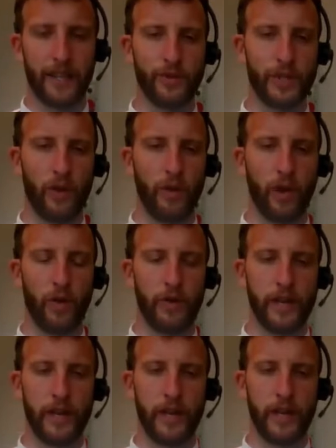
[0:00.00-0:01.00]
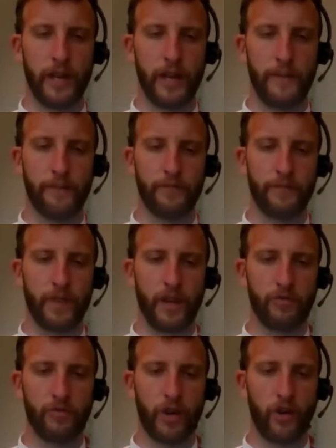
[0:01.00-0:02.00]
to download the
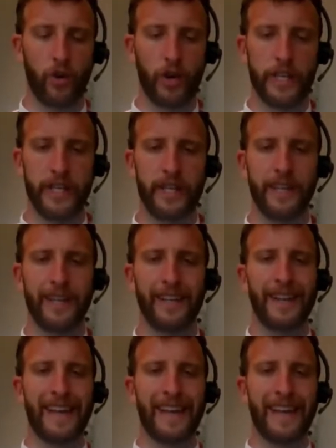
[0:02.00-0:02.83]
recording.